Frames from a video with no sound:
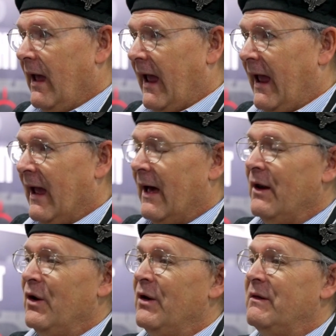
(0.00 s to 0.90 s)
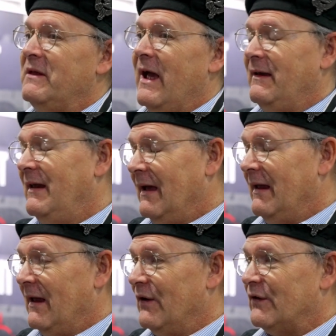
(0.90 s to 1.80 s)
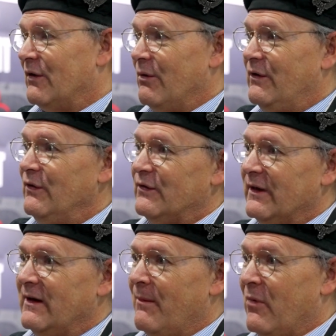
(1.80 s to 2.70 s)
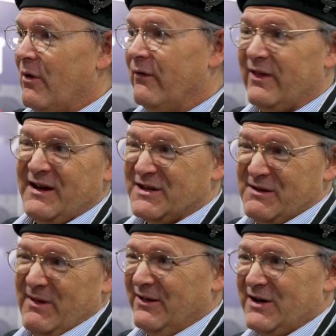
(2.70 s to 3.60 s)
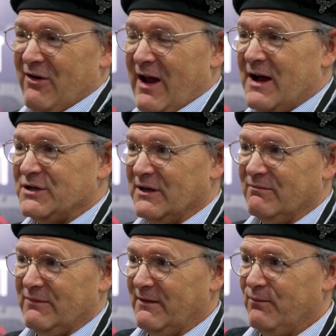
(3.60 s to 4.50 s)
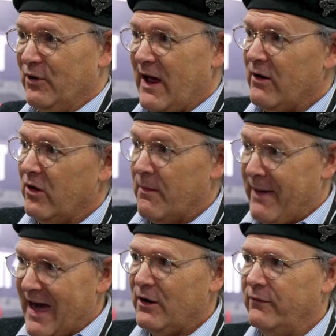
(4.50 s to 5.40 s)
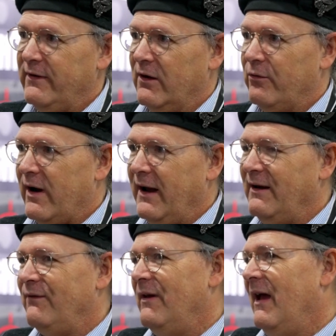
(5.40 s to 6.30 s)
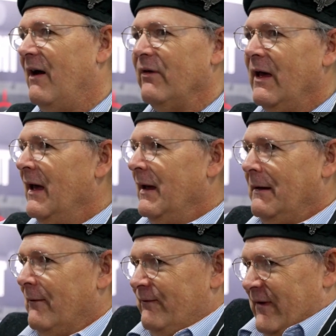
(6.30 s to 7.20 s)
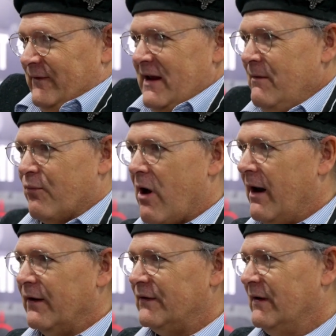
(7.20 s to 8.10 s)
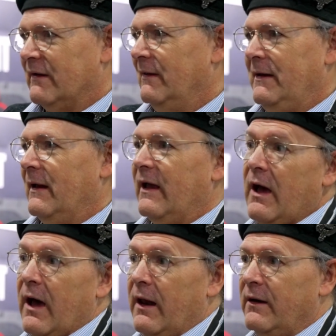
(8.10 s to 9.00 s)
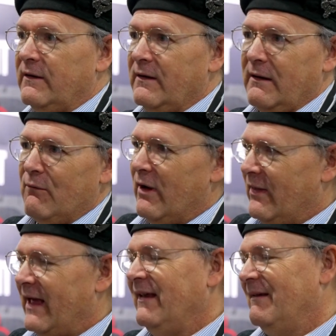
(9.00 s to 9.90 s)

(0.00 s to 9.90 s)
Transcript: And the idea is to reduce the number of things that the military has to put out on the battlefield, right? If you have 15 products to clean a gun, well, that